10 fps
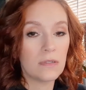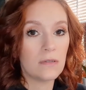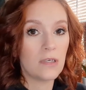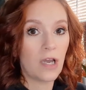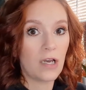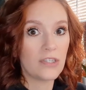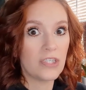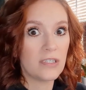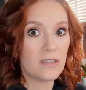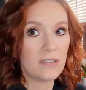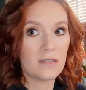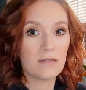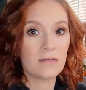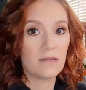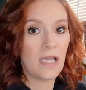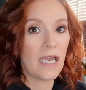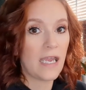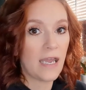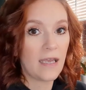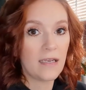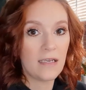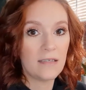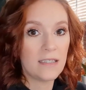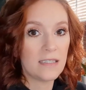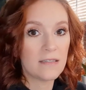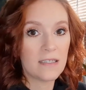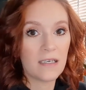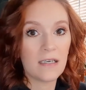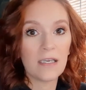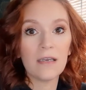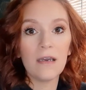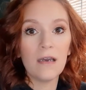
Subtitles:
nauseous, lightheaded, dizzy,